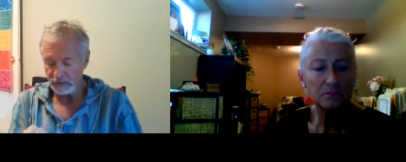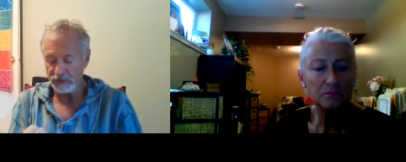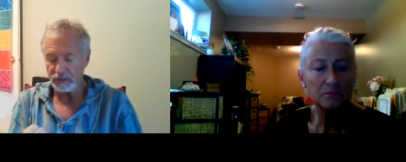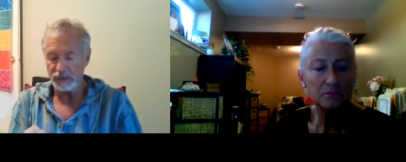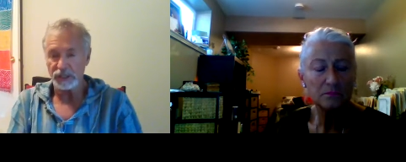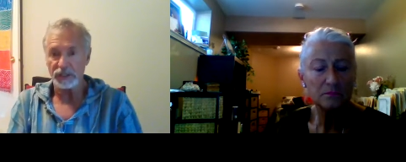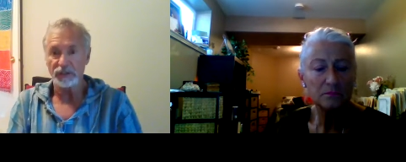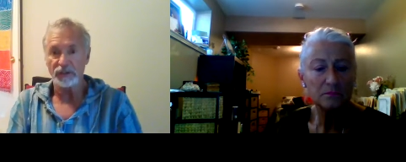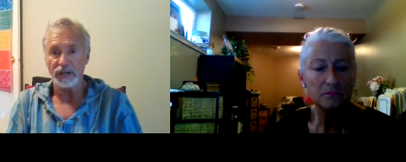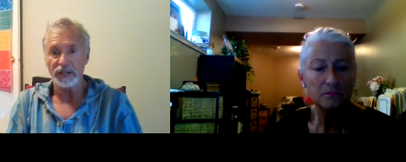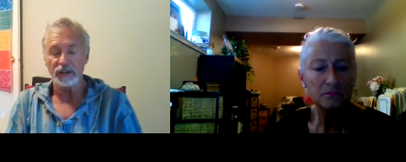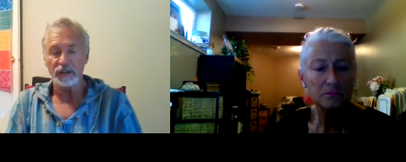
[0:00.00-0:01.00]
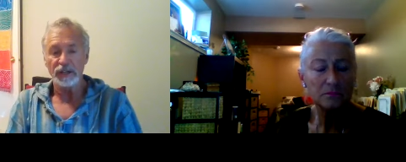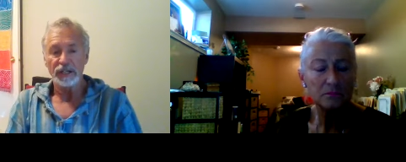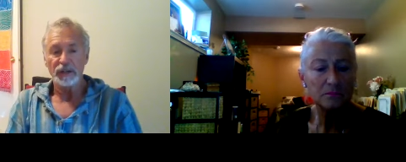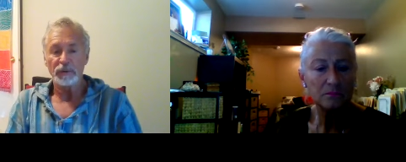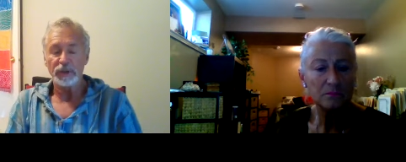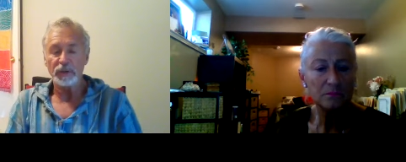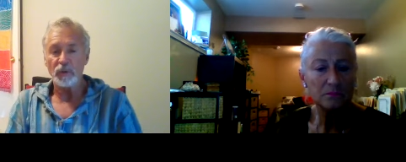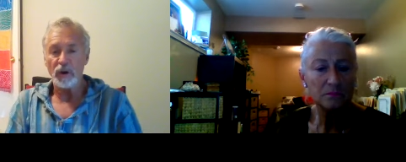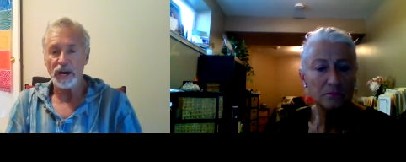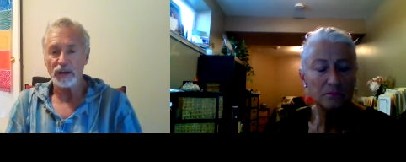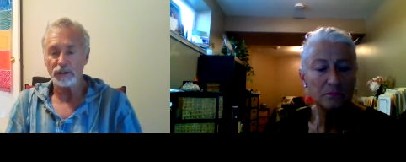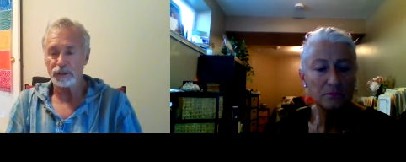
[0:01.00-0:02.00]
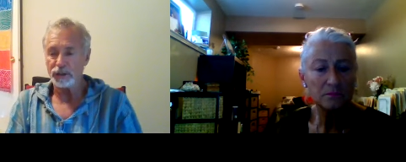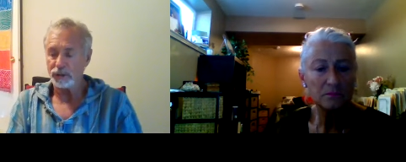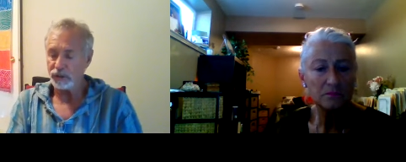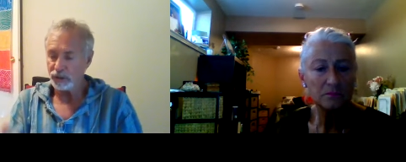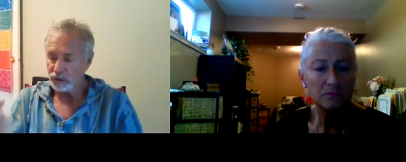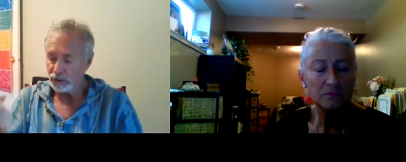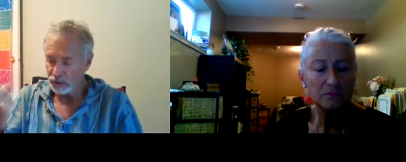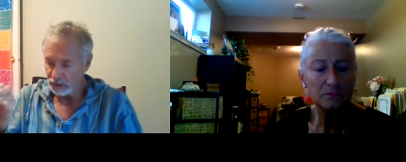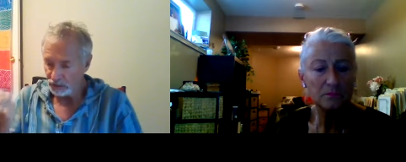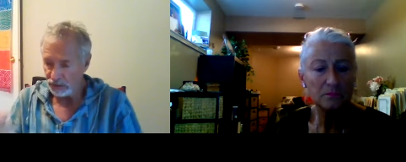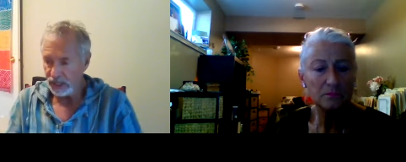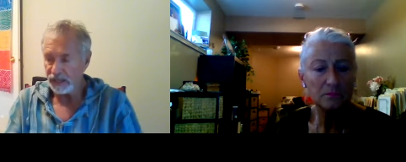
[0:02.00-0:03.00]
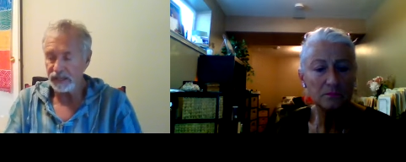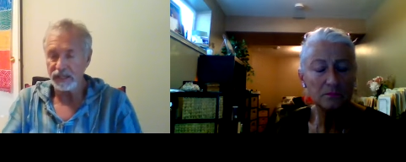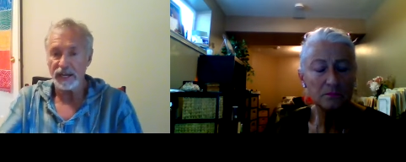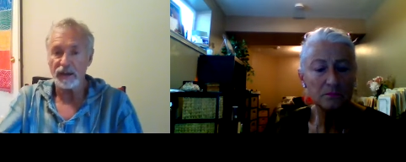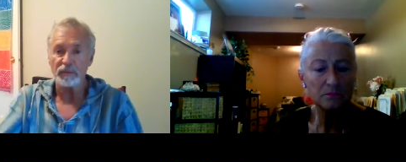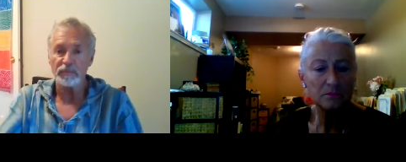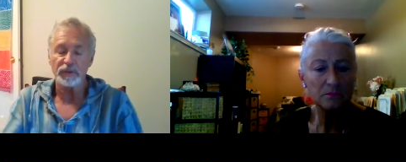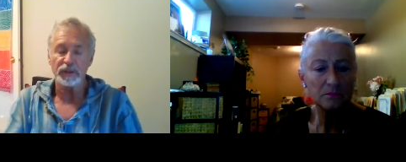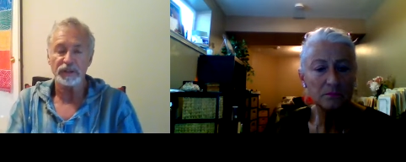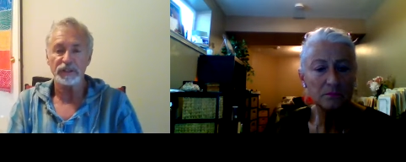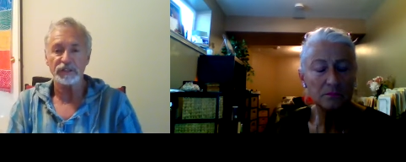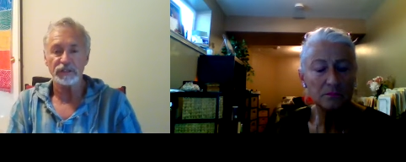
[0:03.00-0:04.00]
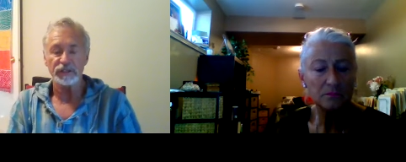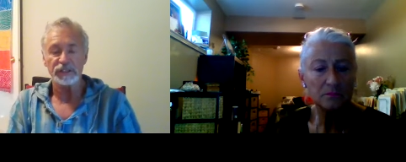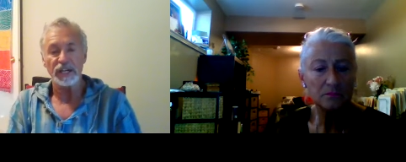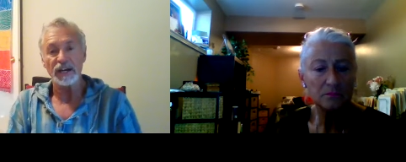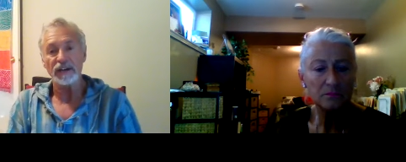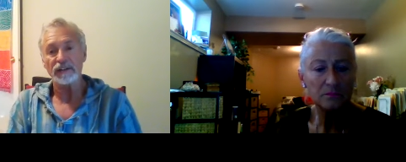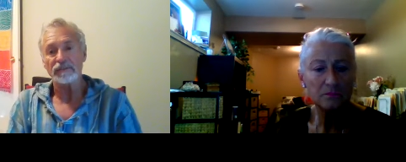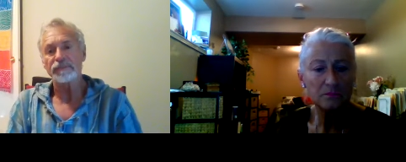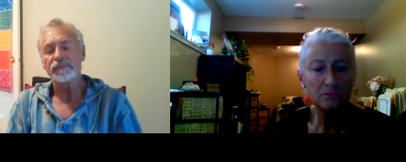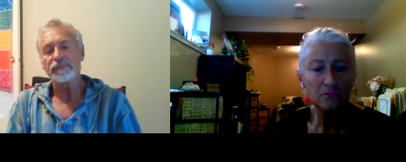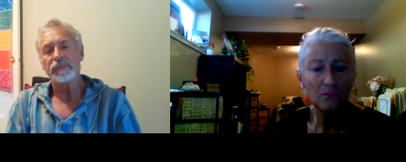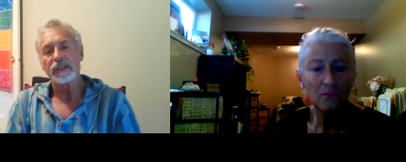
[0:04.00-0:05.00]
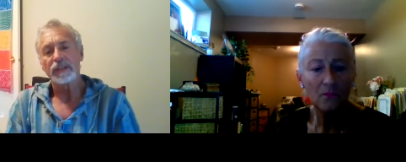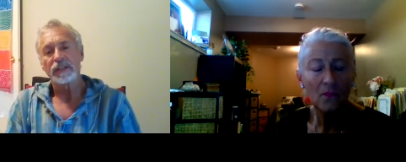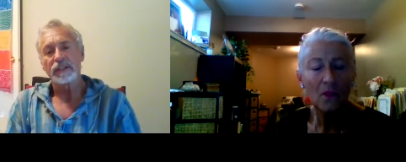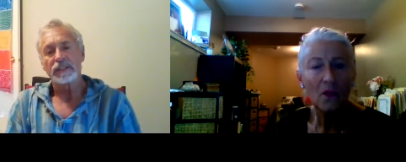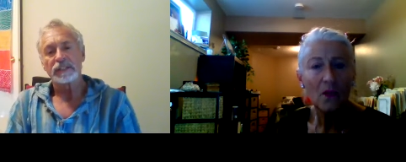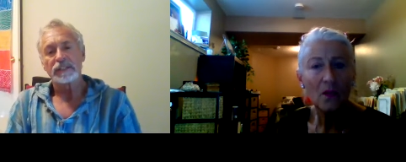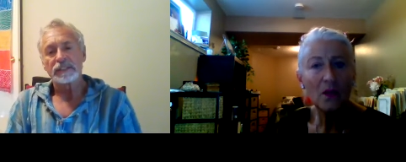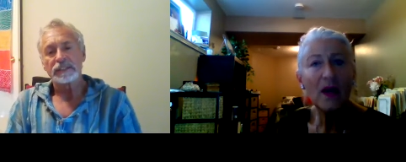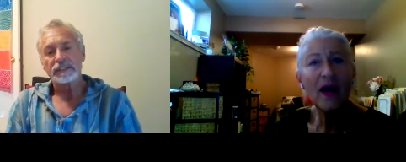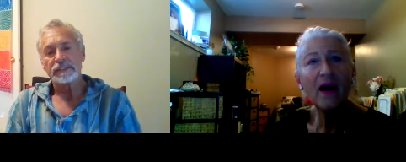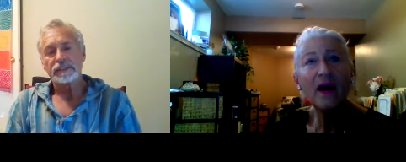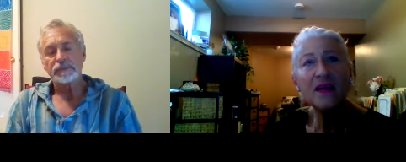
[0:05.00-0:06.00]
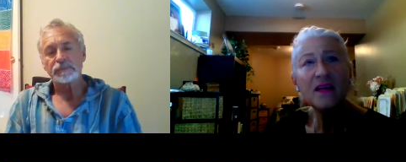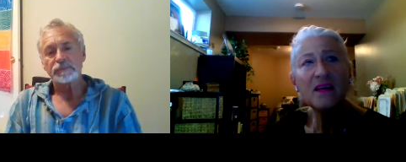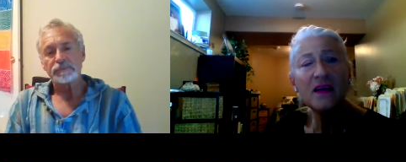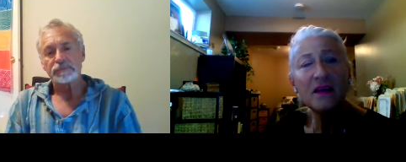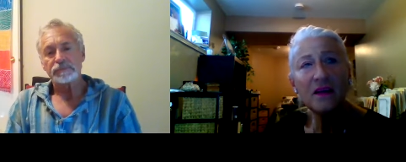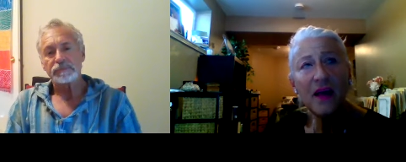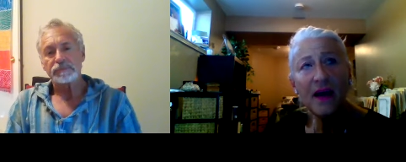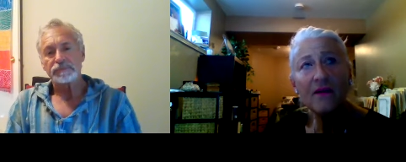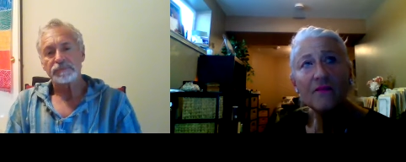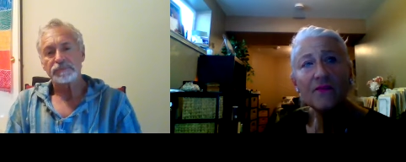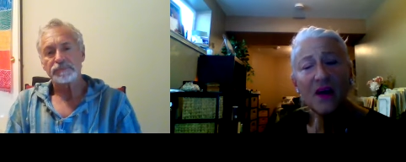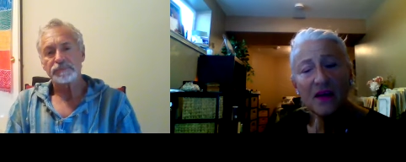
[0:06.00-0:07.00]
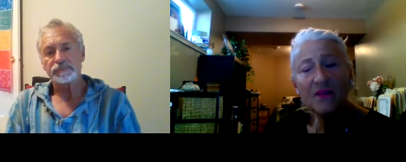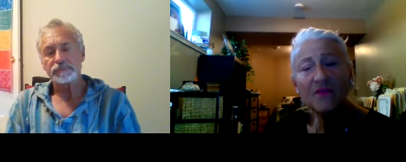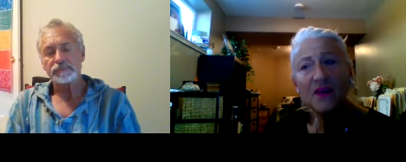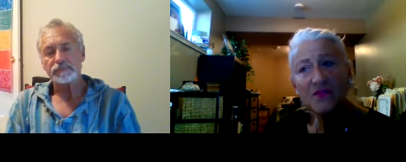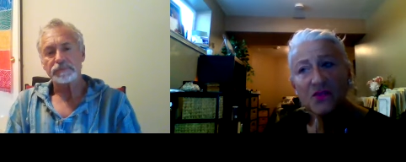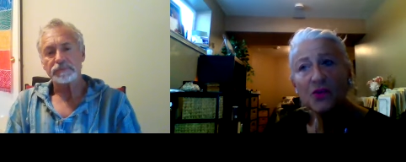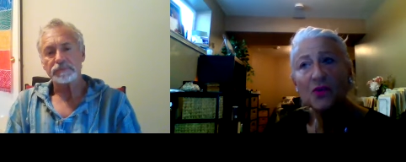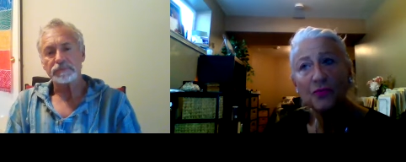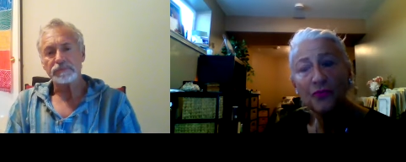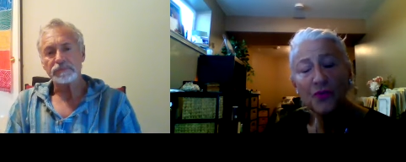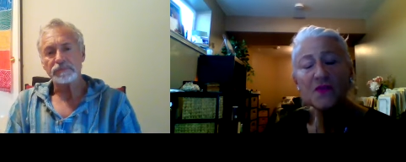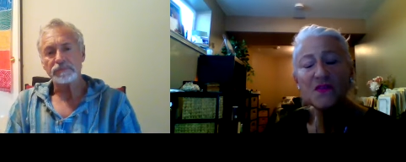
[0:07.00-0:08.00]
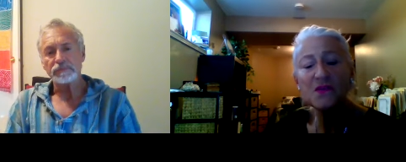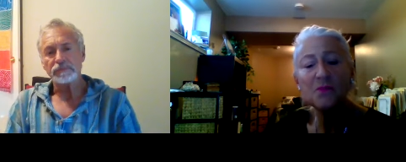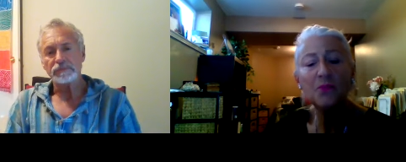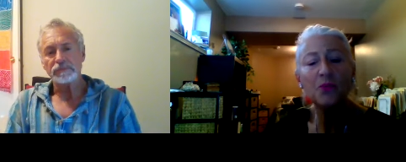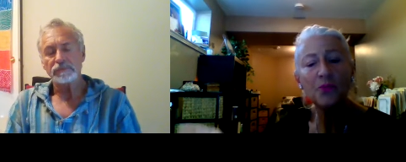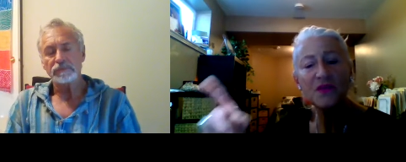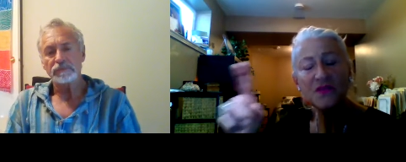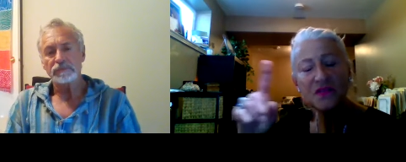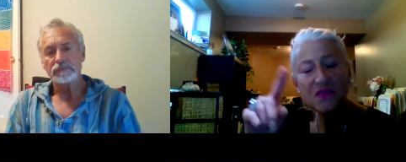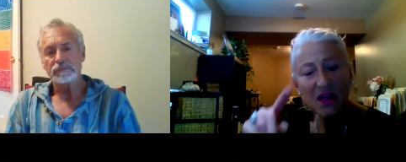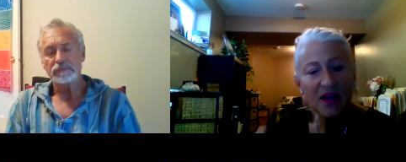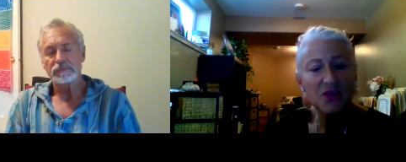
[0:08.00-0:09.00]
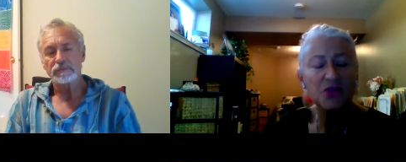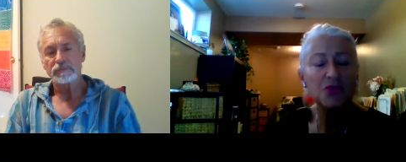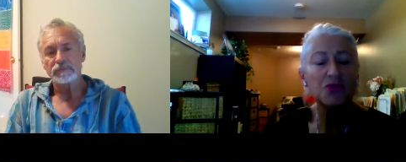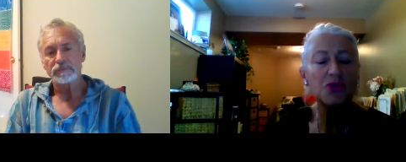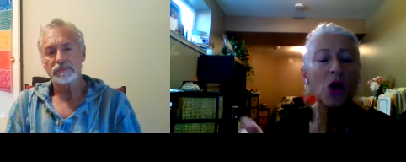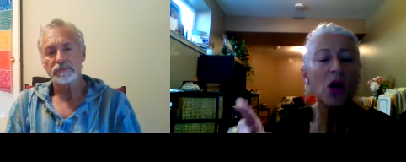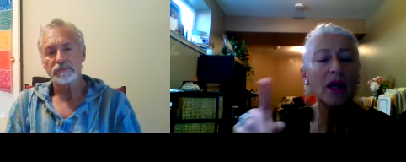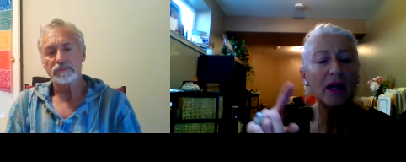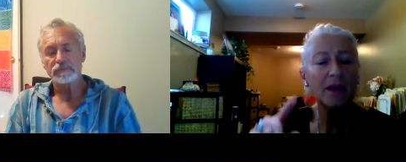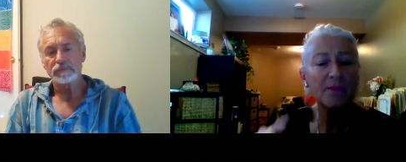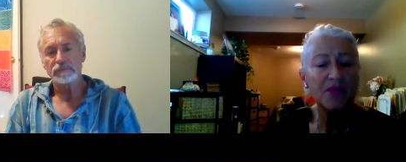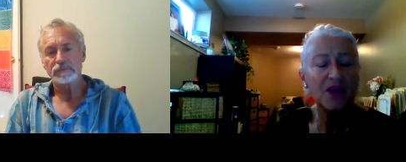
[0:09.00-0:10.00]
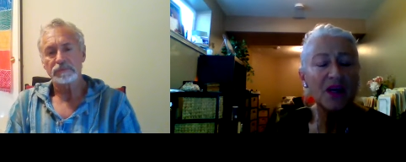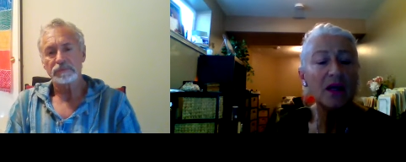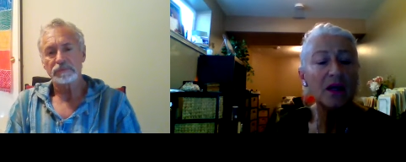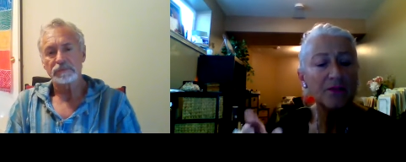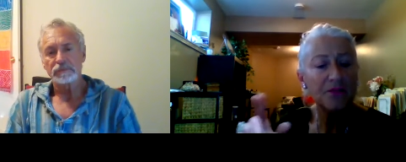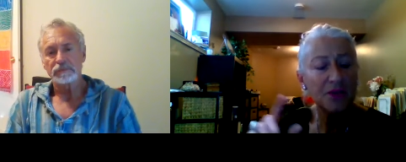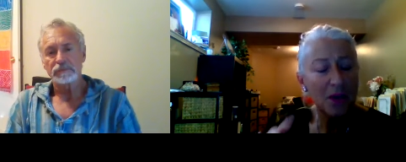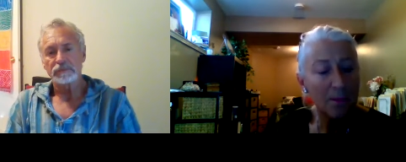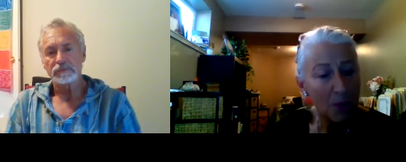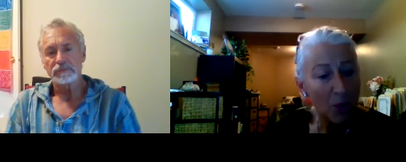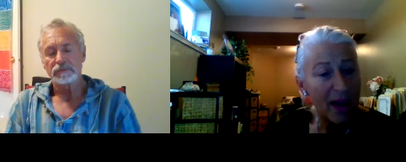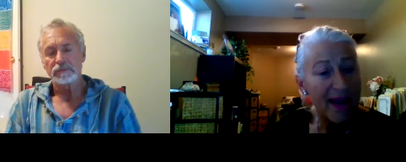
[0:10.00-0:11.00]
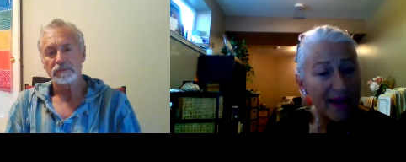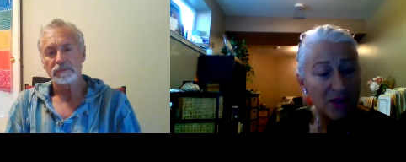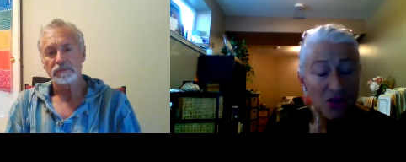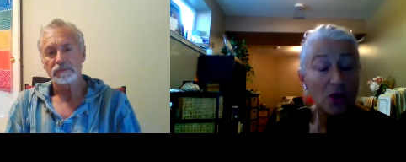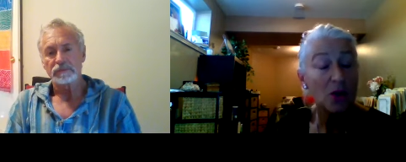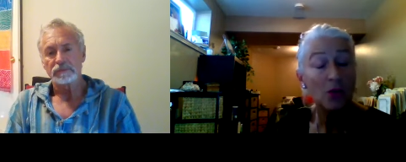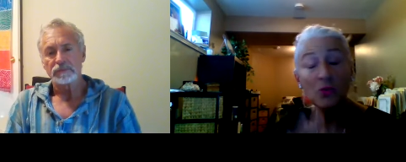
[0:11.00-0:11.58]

Speaker 1: of your generator requires so that you can create the output that you desire.
Speaker 2: Yeah, I yeah, that that's good for the simple reason that as you're talking, I'm thinking of the number eight,